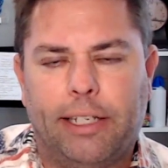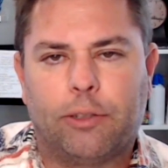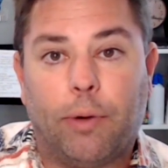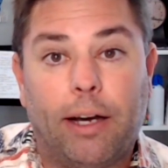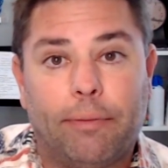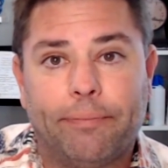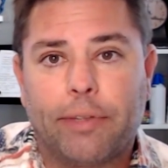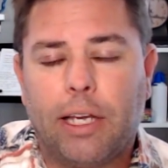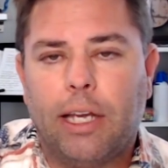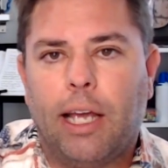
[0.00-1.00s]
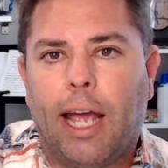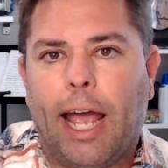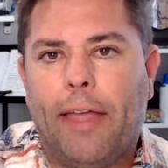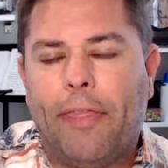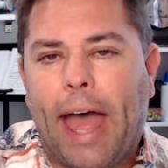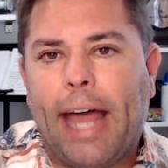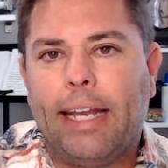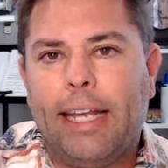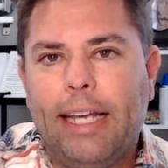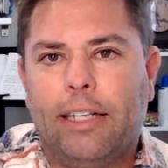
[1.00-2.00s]
as well. And that
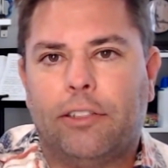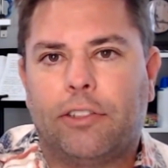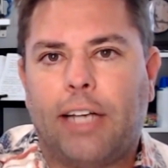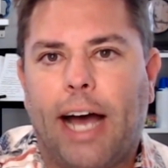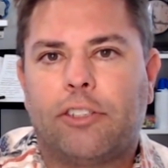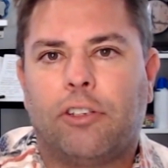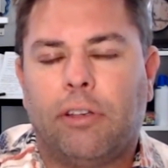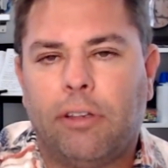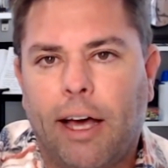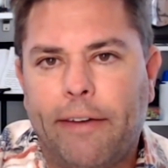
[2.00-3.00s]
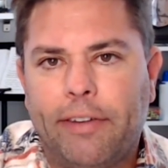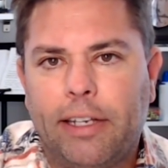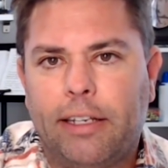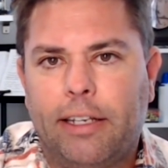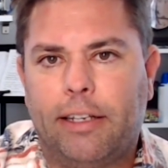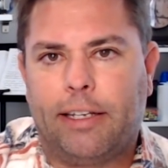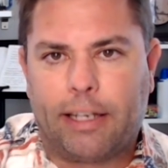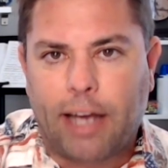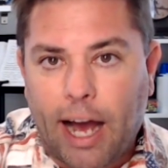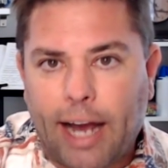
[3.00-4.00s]
is God's loving
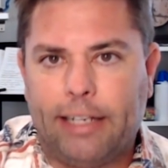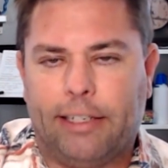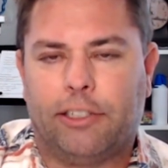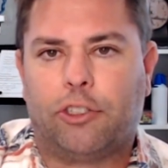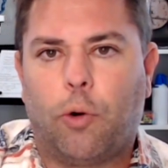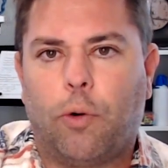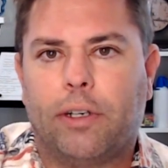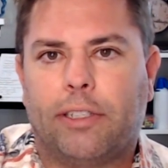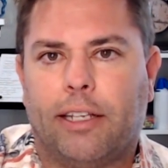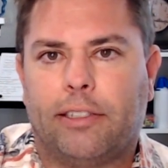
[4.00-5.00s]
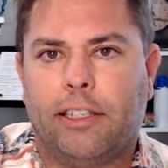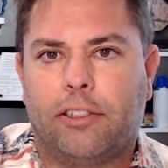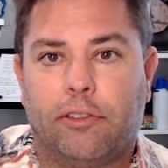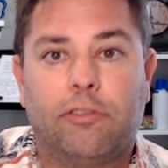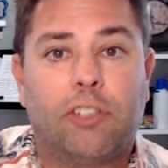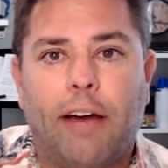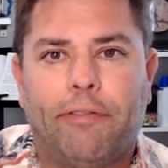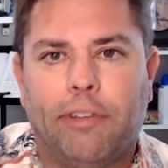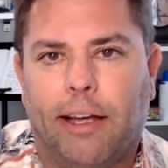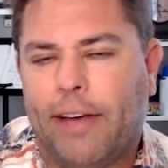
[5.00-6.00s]
kindness towards us. It's
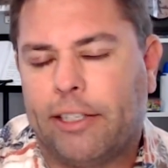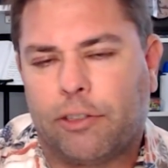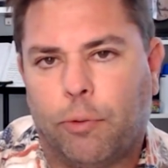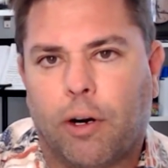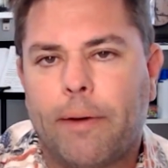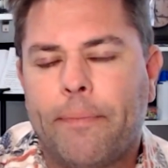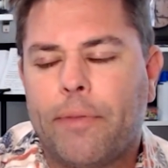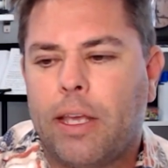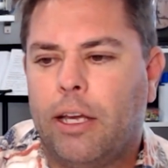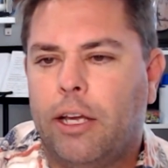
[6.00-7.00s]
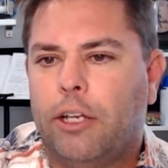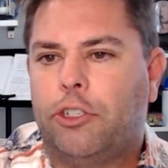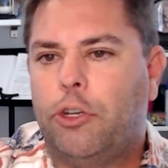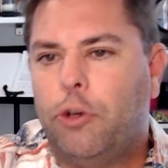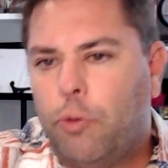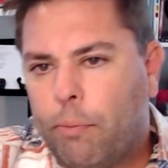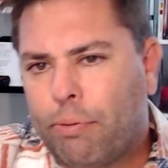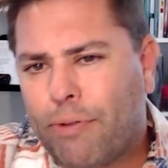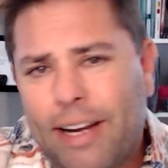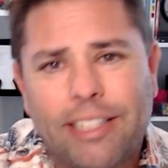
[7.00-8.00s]
tough love, as it were, to
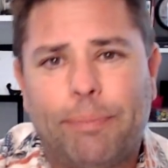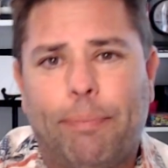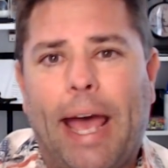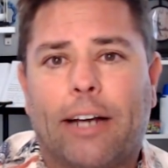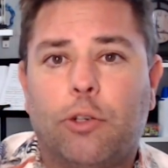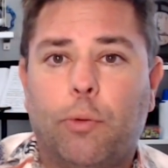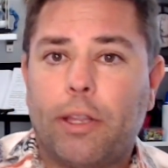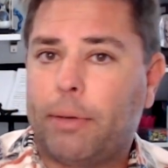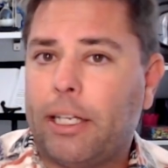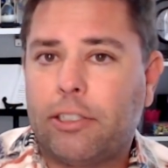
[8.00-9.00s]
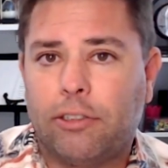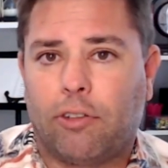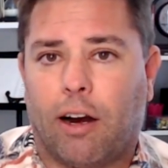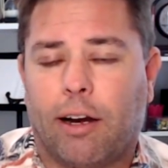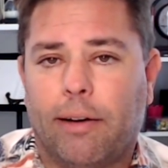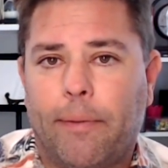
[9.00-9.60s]
bring us back to where the blessings are